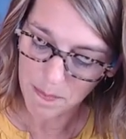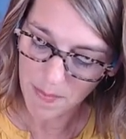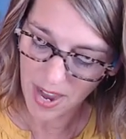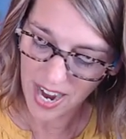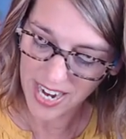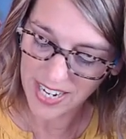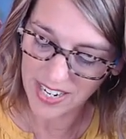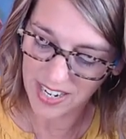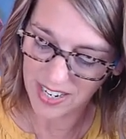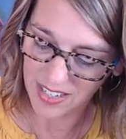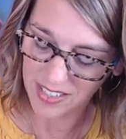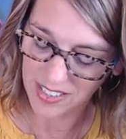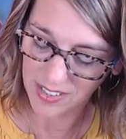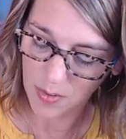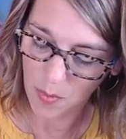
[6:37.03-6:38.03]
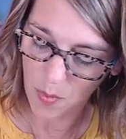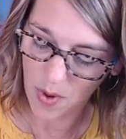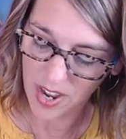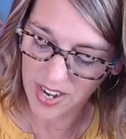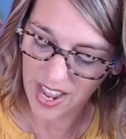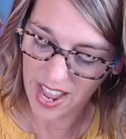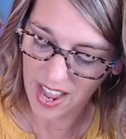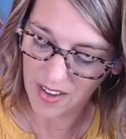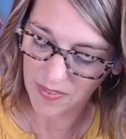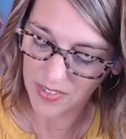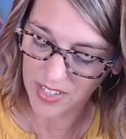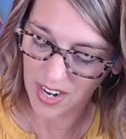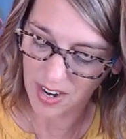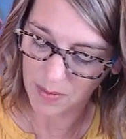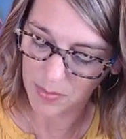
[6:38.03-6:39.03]
minus 1/2
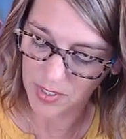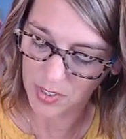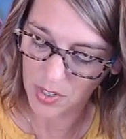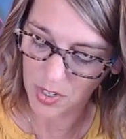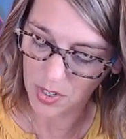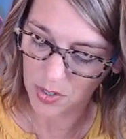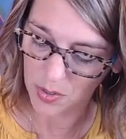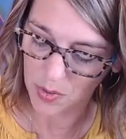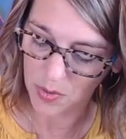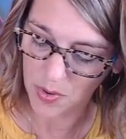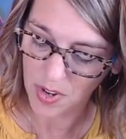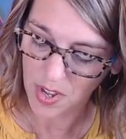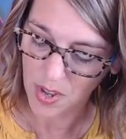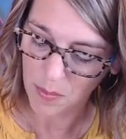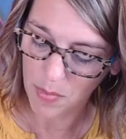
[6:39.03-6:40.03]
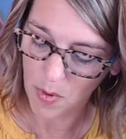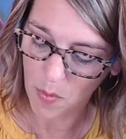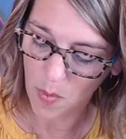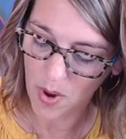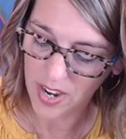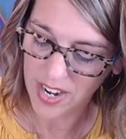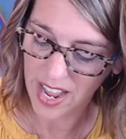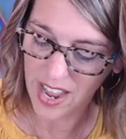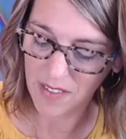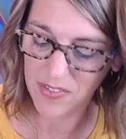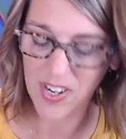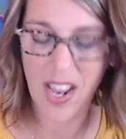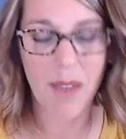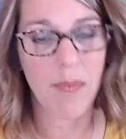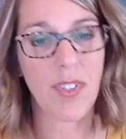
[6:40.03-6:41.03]
times 2, but 1/2
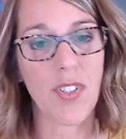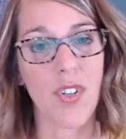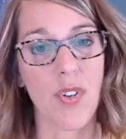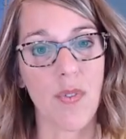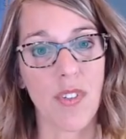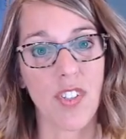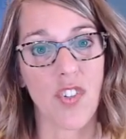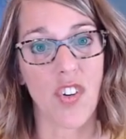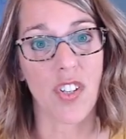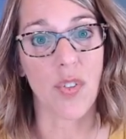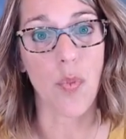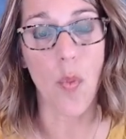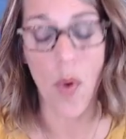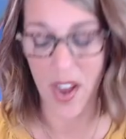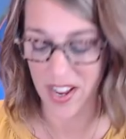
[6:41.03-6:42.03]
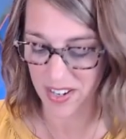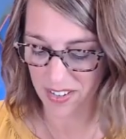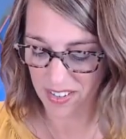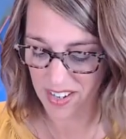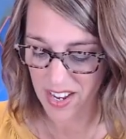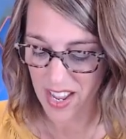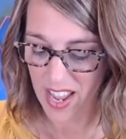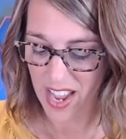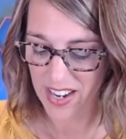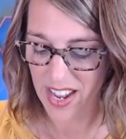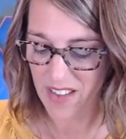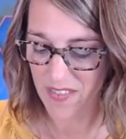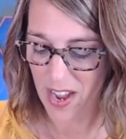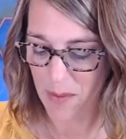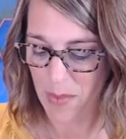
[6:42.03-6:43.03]
times 2 is just 1, and
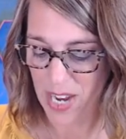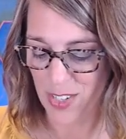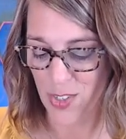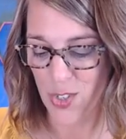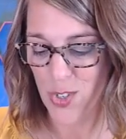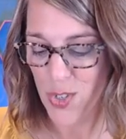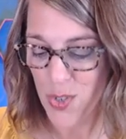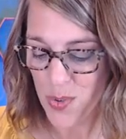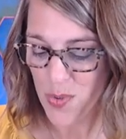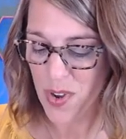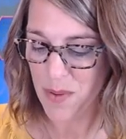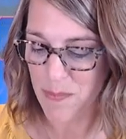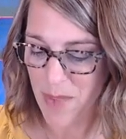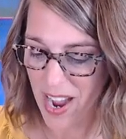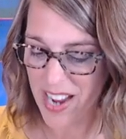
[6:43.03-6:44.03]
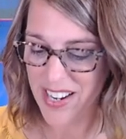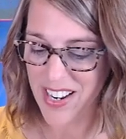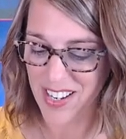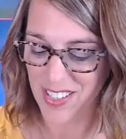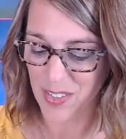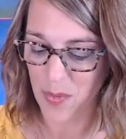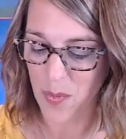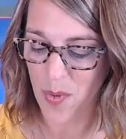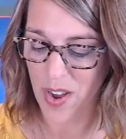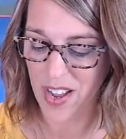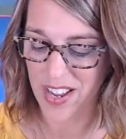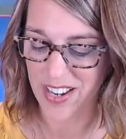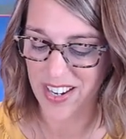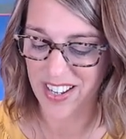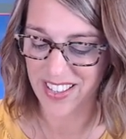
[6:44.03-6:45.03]
I've got my 2 minus
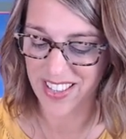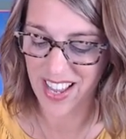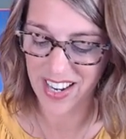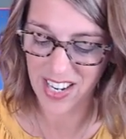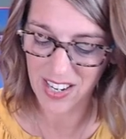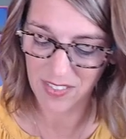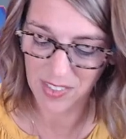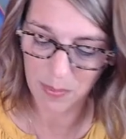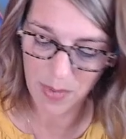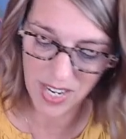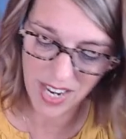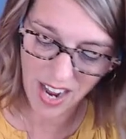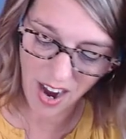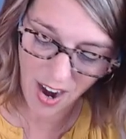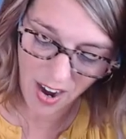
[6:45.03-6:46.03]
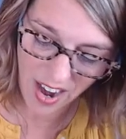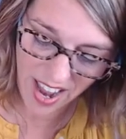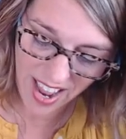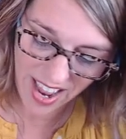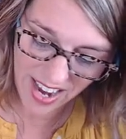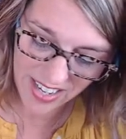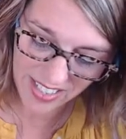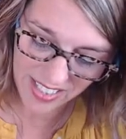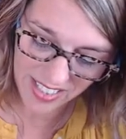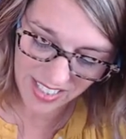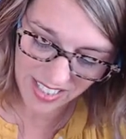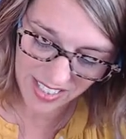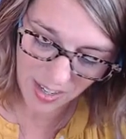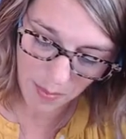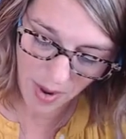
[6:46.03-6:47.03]
1. That gives me our x
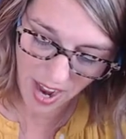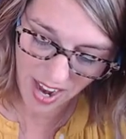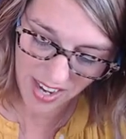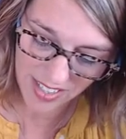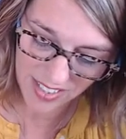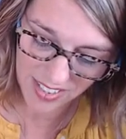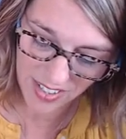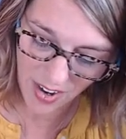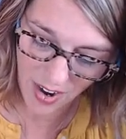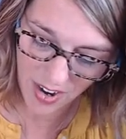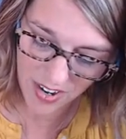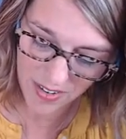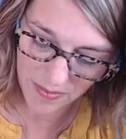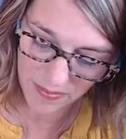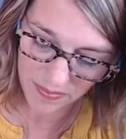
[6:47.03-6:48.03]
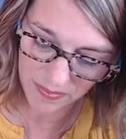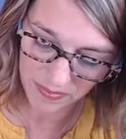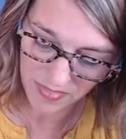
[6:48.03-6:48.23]
sub I star,